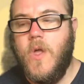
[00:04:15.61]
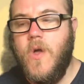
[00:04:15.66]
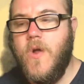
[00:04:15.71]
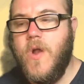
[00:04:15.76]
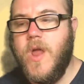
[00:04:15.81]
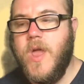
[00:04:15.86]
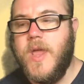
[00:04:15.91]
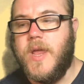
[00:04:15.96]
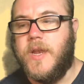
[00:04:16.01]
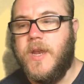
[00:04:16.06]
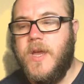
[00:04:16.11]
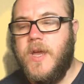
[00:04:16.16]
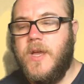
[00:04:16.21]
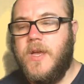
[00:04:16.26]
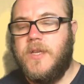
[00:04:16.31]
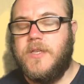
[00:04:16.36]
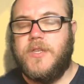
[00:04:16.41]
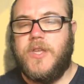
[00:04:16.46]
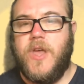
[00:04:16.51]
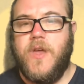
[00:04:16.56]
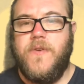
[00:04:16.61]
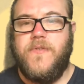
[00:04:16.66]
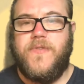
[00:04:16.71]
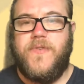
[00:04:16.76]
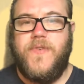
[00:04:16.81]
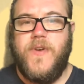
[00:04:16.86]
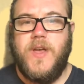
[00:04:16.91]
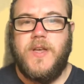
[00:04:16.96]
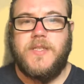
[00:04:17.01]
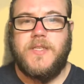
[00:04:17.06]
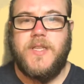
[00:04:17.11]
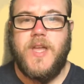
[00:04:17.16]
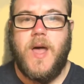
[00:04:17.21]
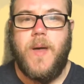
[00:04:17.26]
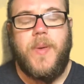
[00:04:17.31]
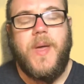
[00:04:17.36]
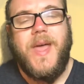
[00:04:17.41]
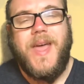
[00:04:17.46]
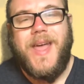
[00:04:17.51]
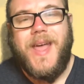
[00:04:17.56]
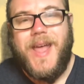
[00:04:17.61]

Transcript: Alright, so first up